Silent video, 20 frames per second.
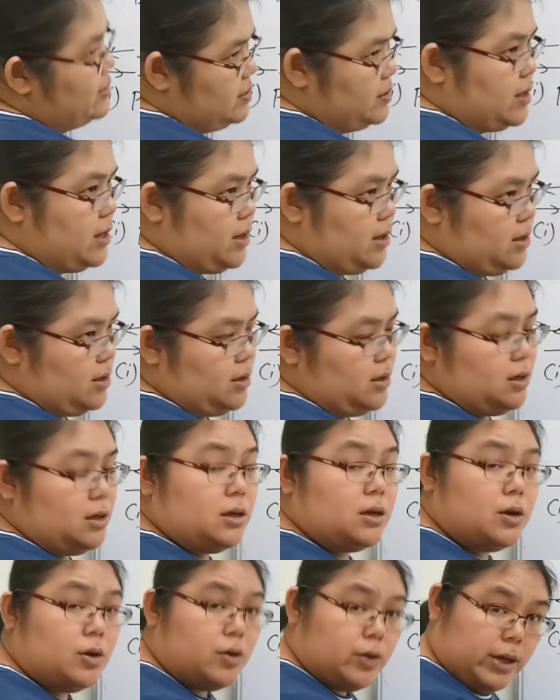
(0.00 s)
hand side.
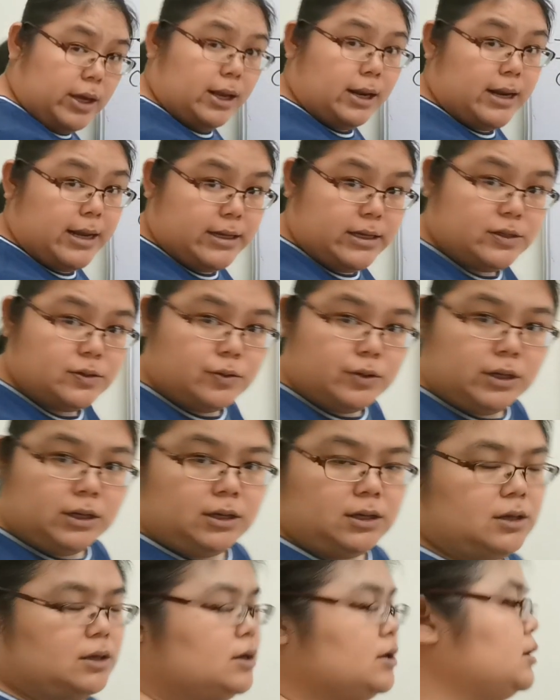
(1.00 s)
Okay, like this only.
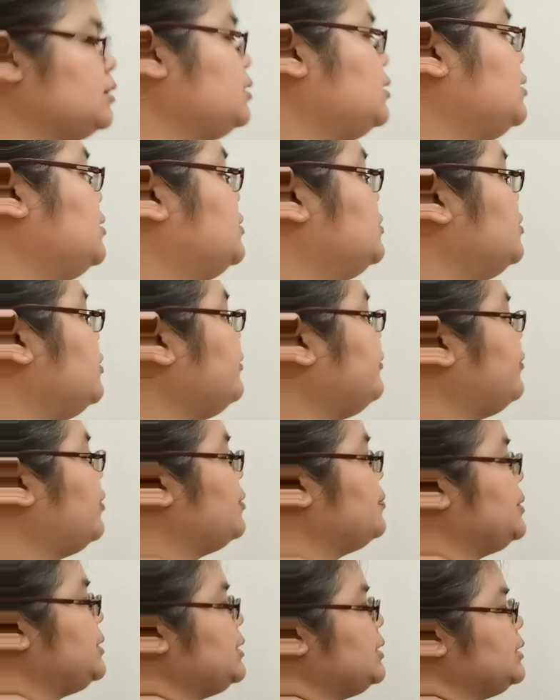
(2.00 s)
So
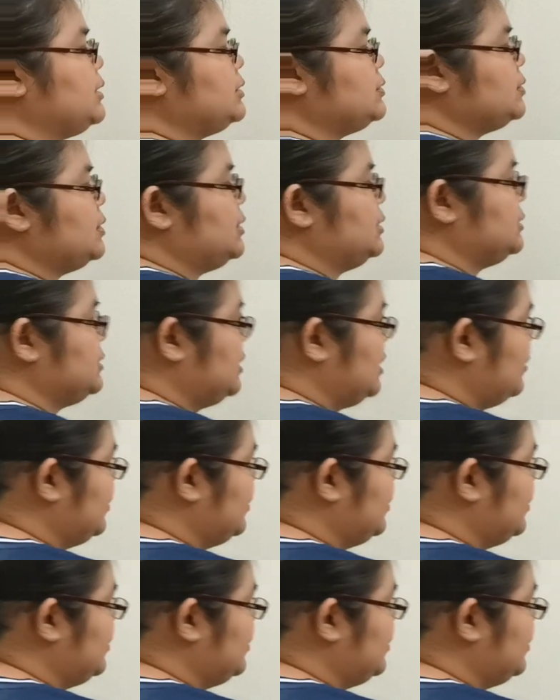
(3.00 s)
from here, this one is a